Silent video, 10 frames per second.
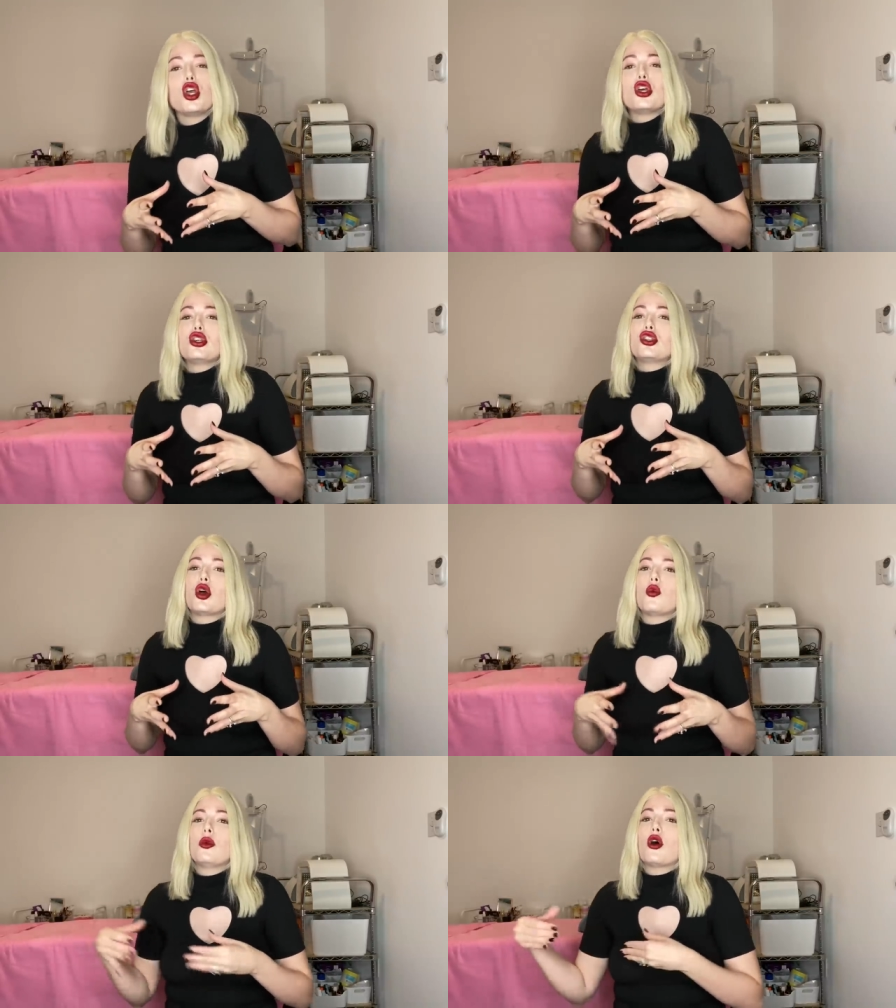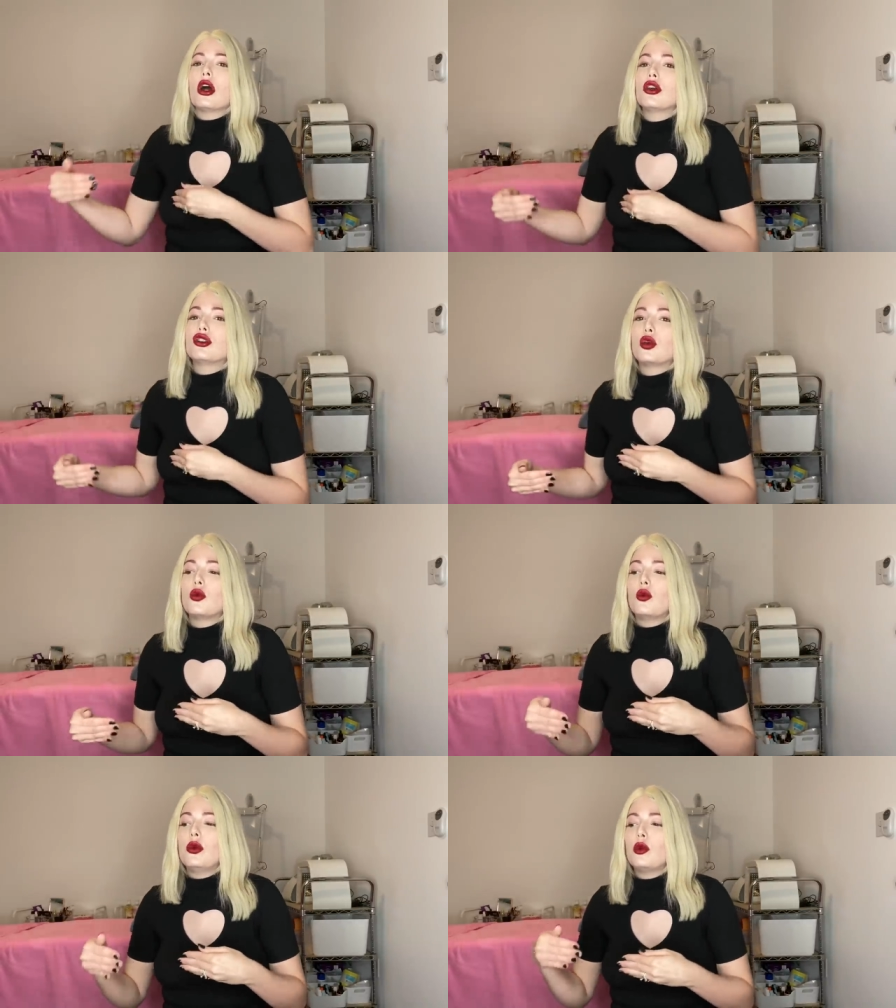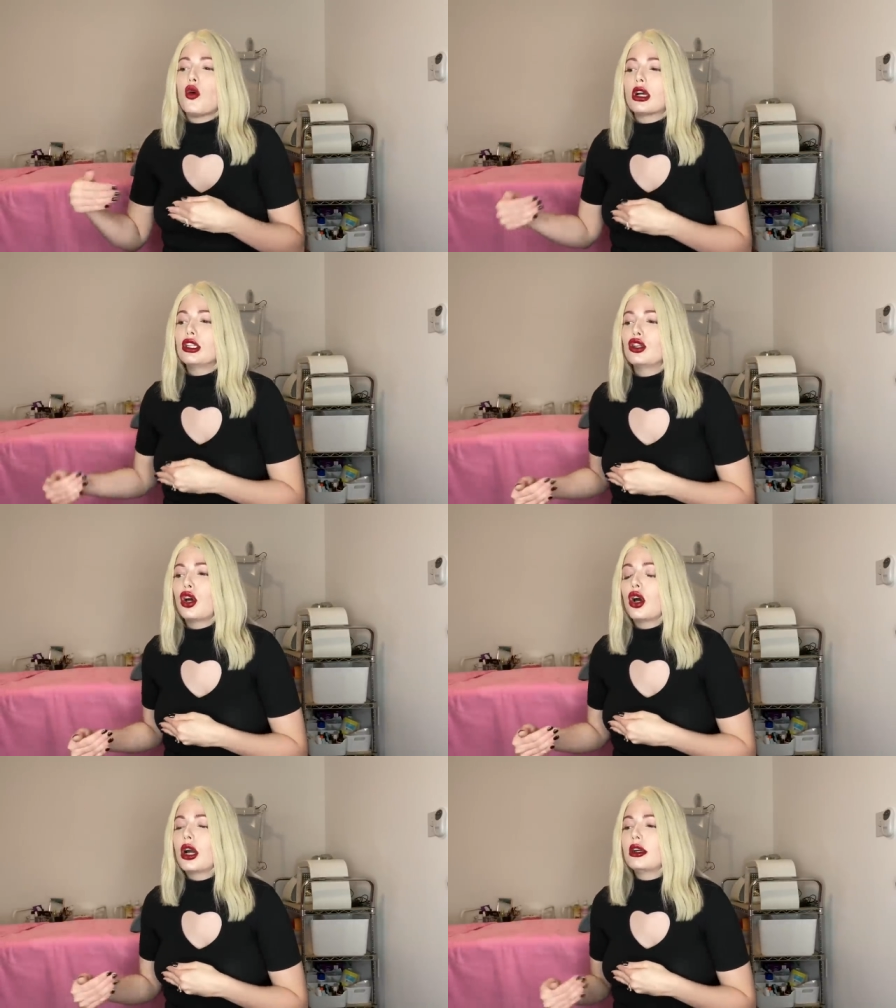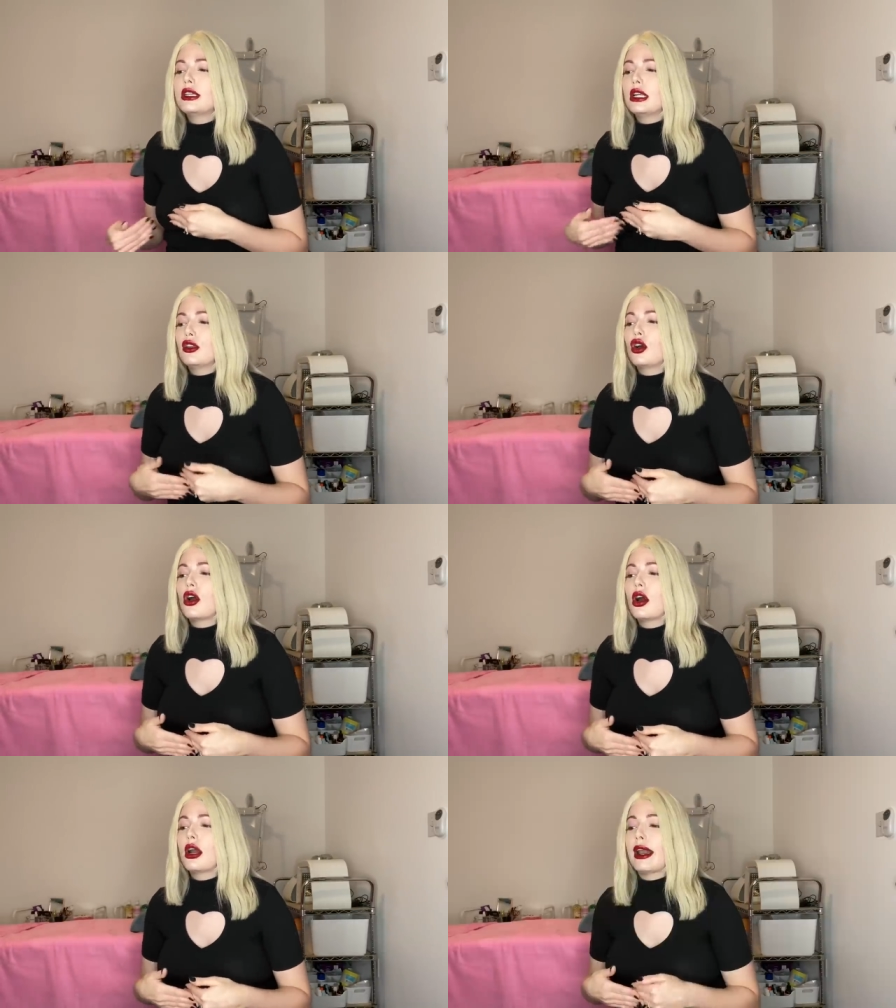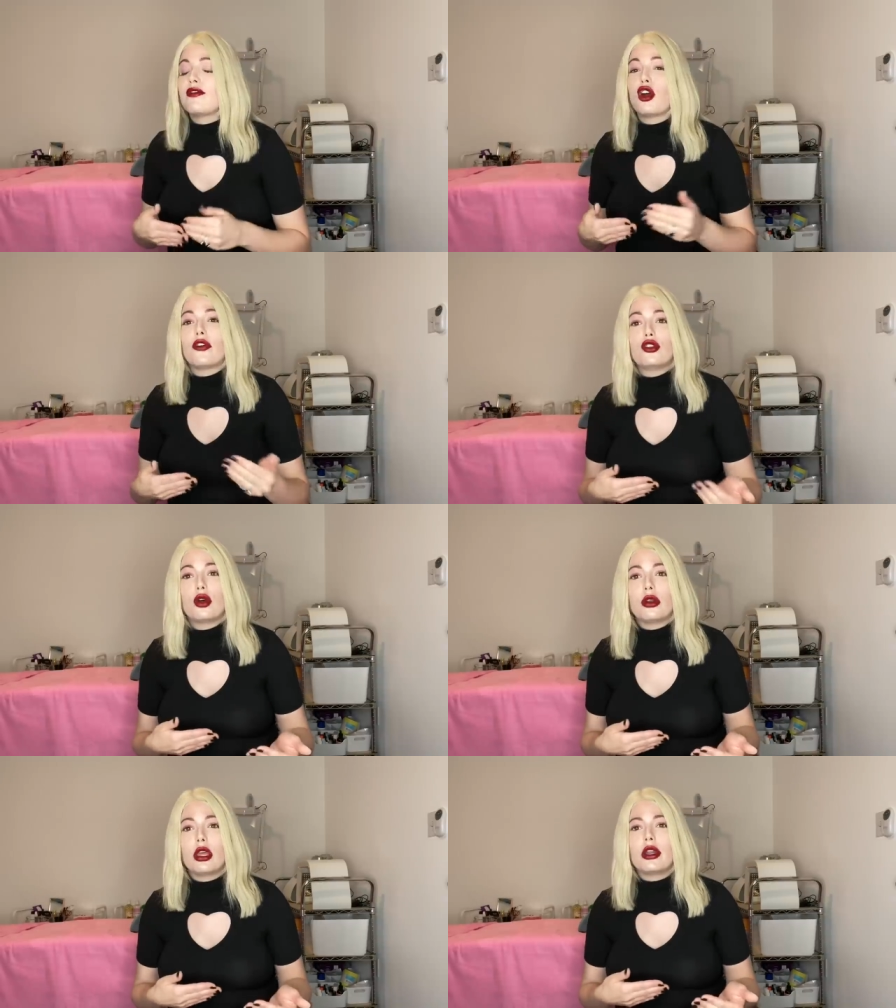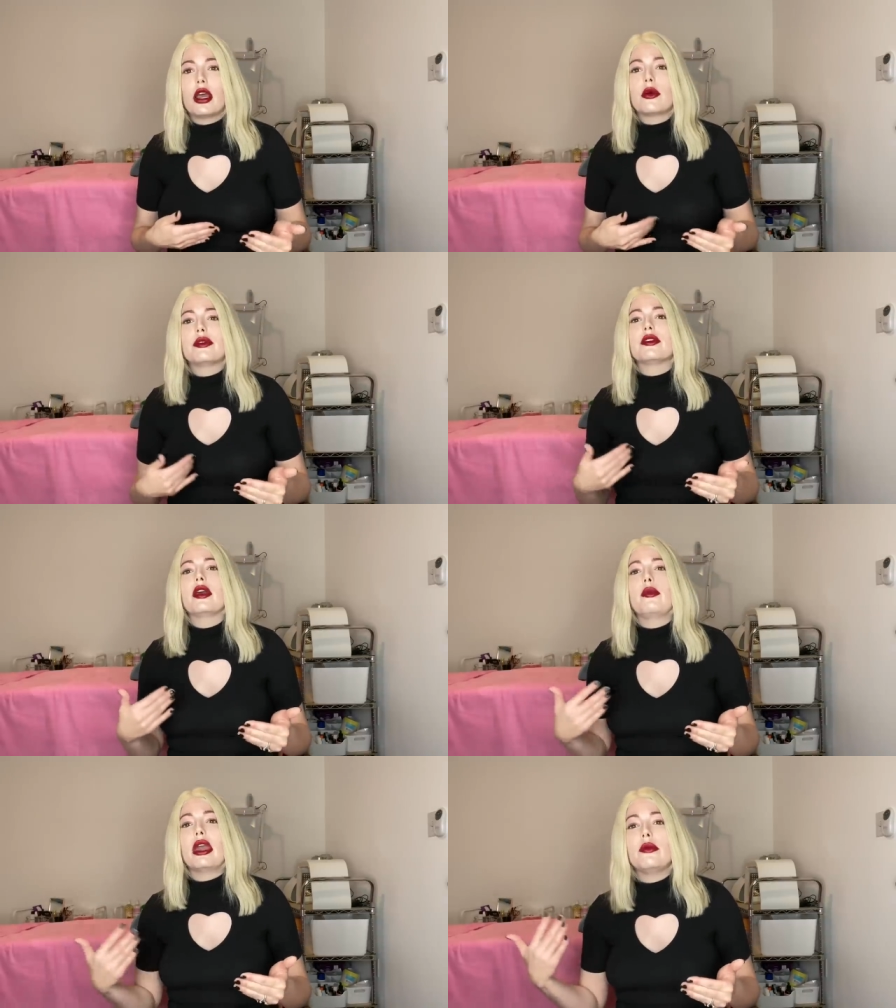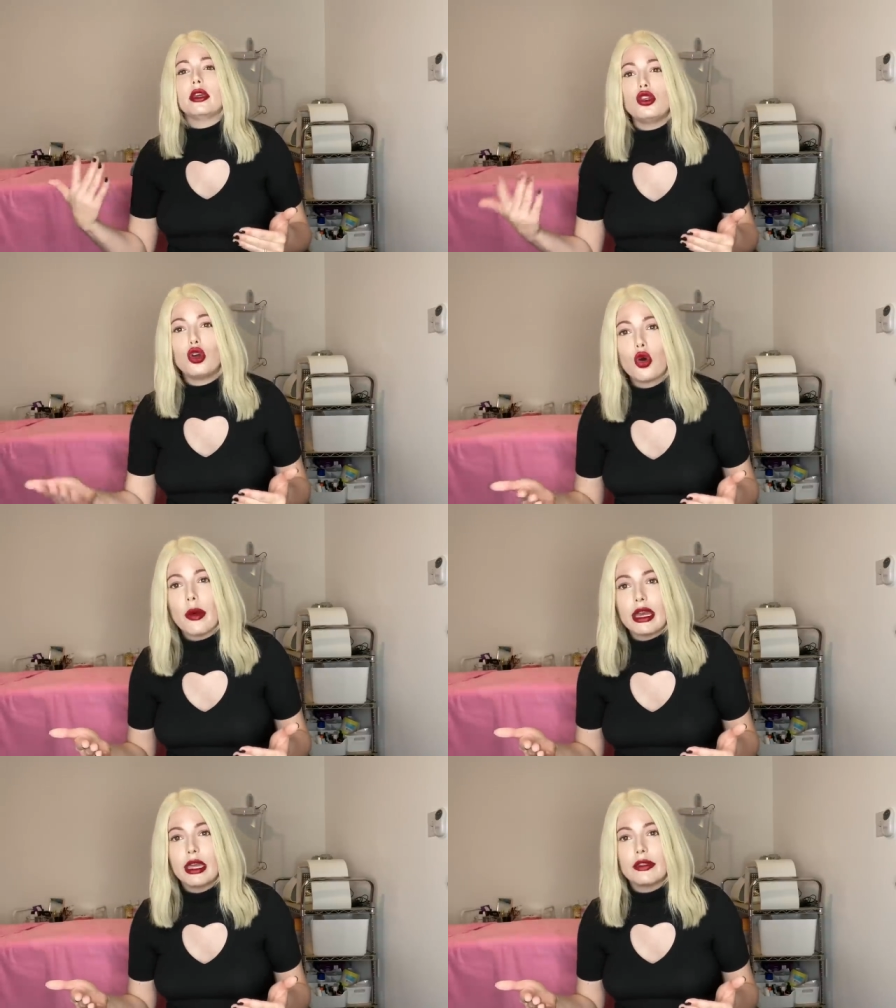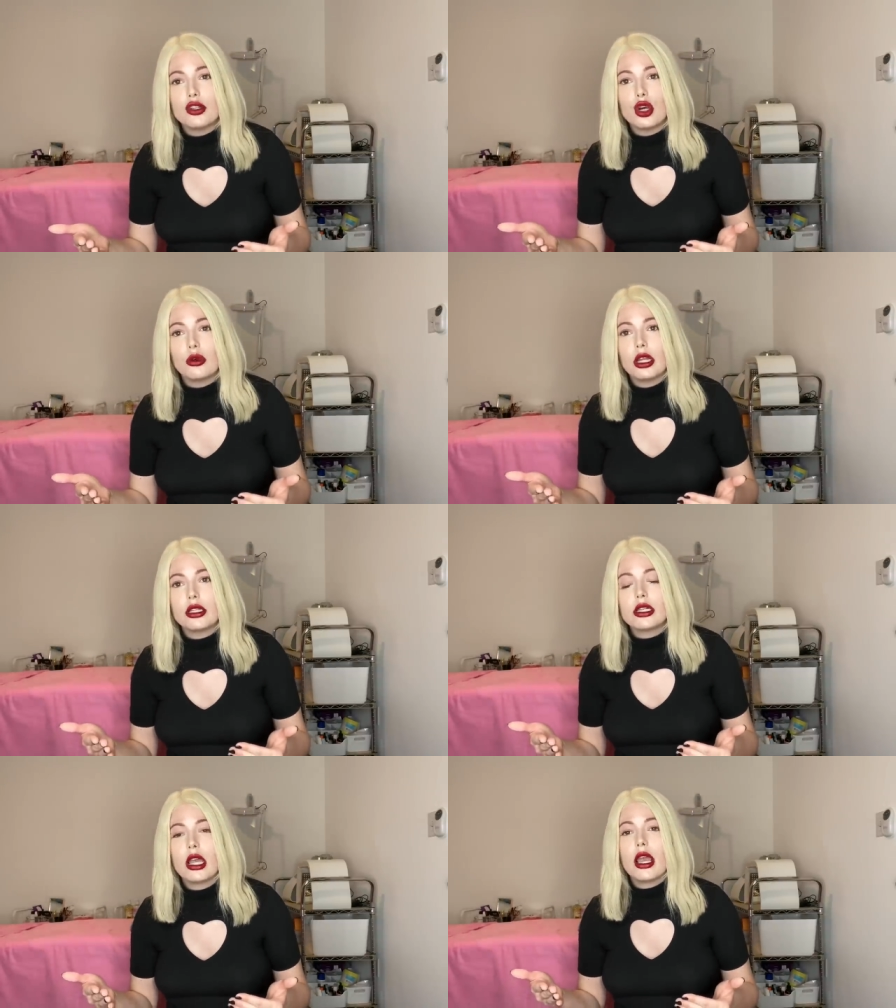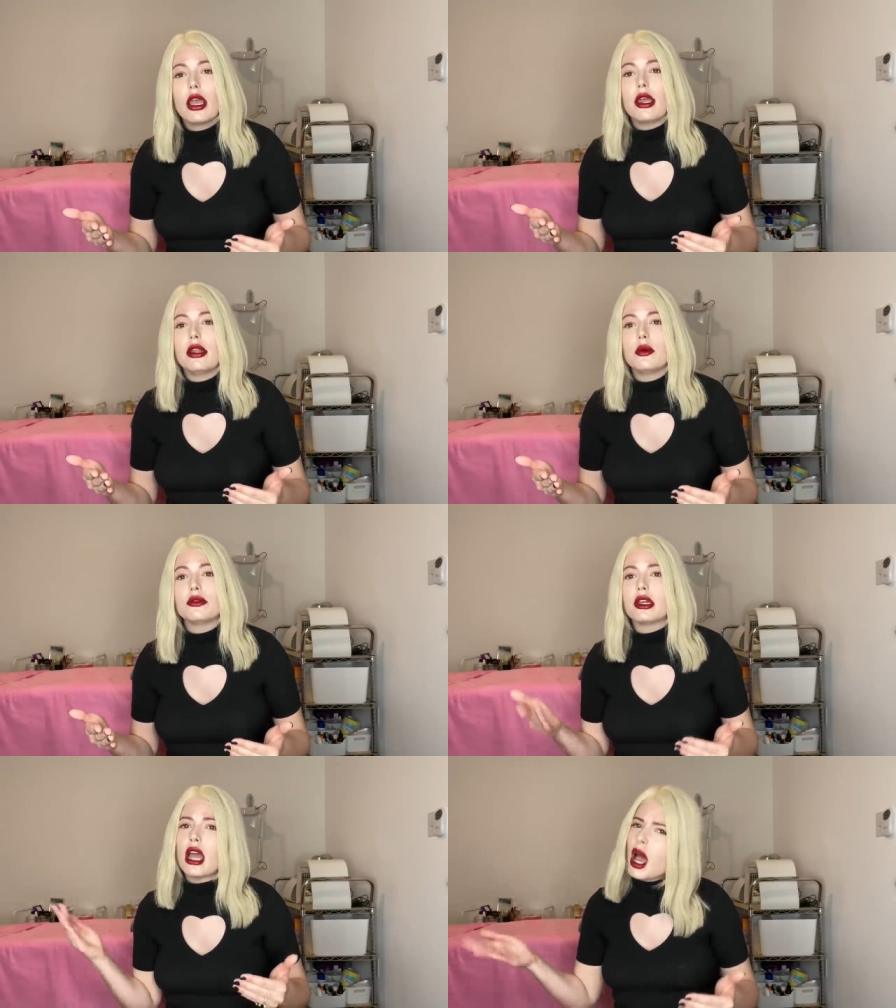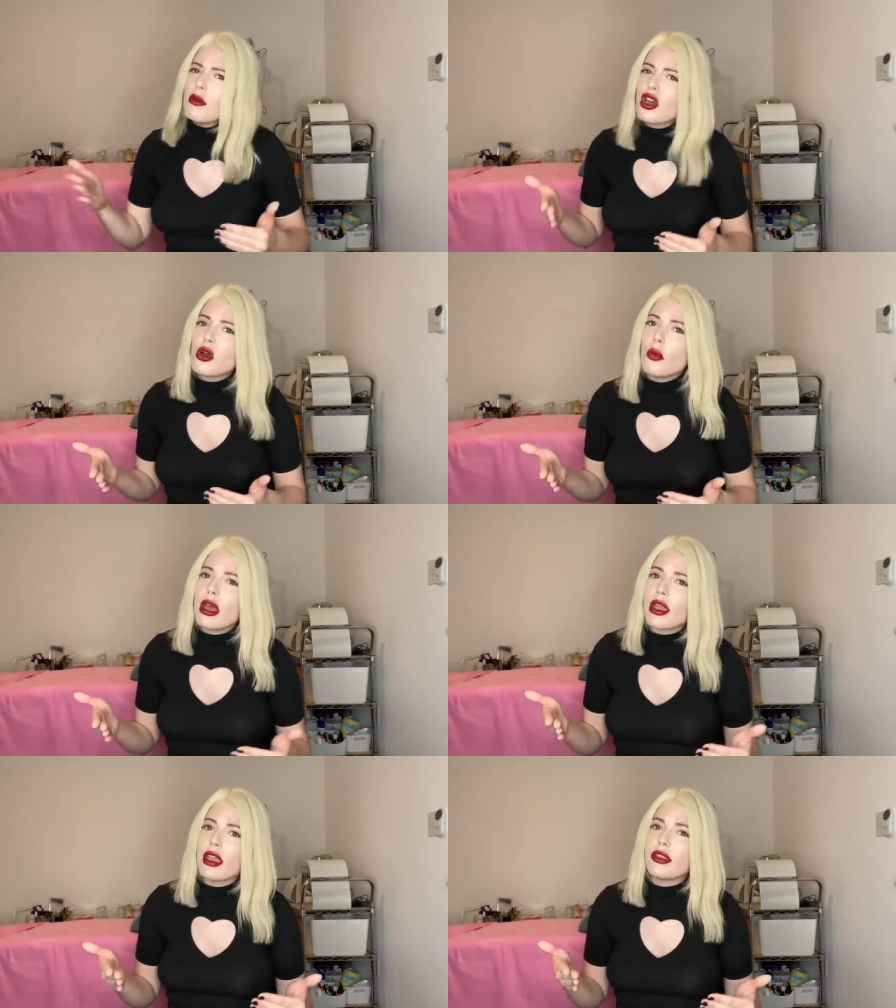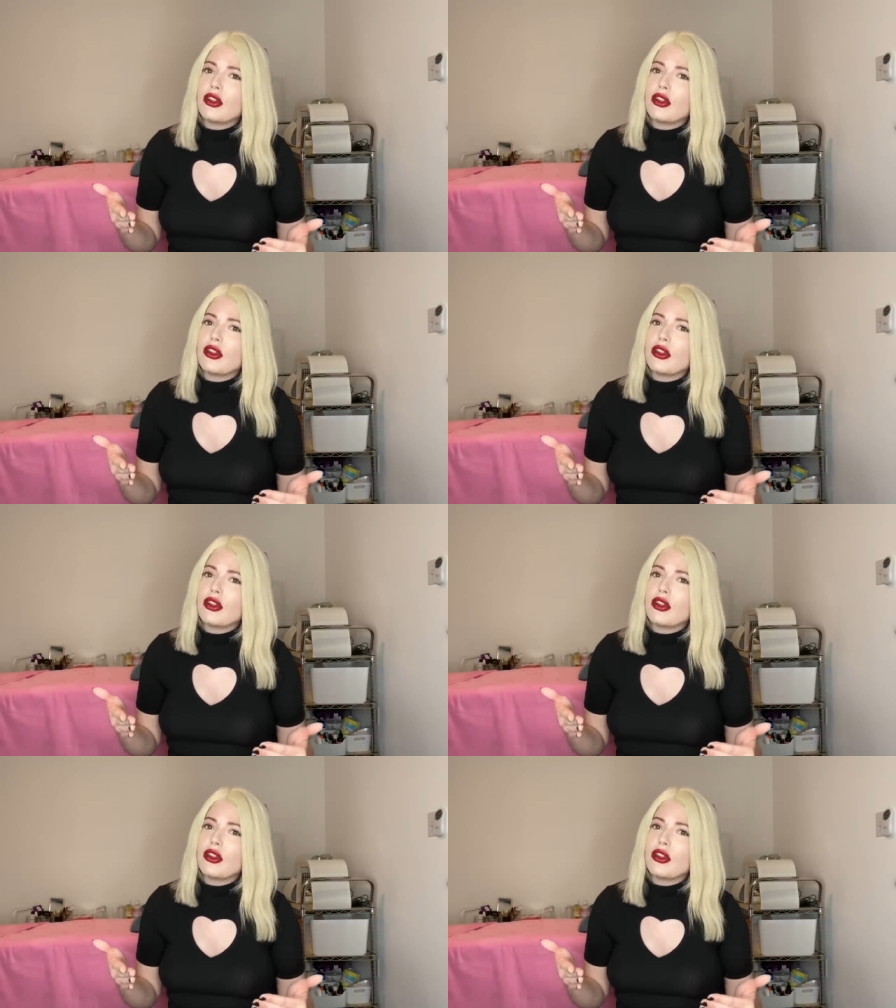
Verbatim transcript: So we walked, so we had walked to the car to get in the car and I forgot the donut. And I was like, babe, can you go back and get the donut? And he was like, I'm not going back and getting the